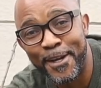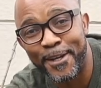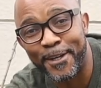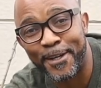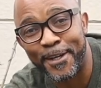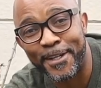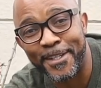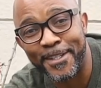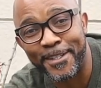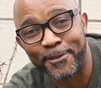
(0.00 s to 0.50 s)

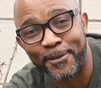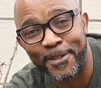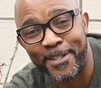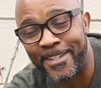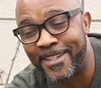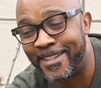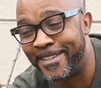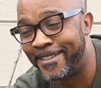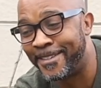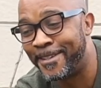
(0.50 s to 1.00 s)
Look at this one.
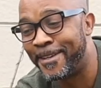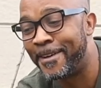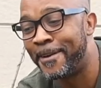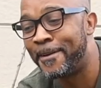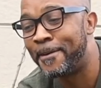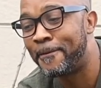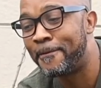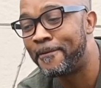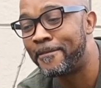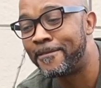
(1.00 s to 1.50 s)

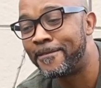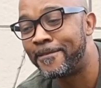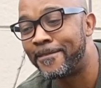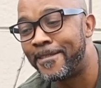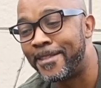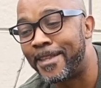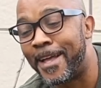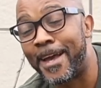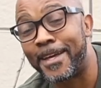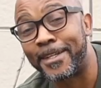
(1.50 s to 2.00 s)

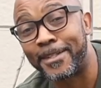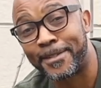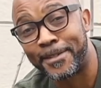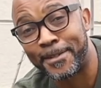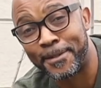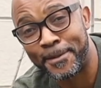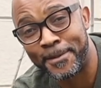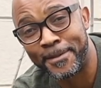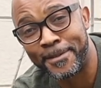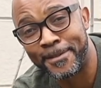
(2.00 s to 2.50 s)

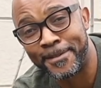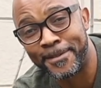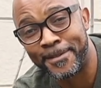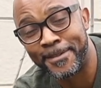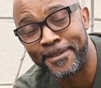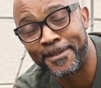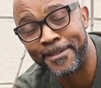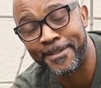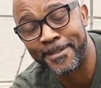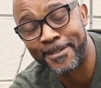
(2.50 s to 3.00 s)
Nice.
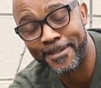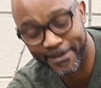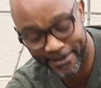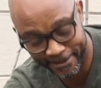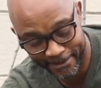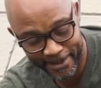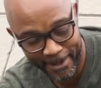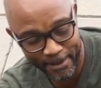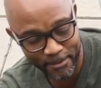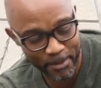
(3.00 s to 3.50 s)

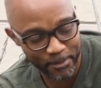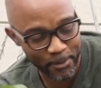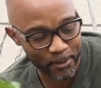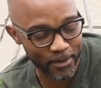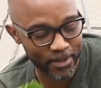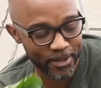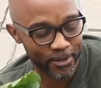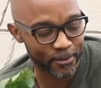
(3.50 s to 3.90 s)
I'm happy with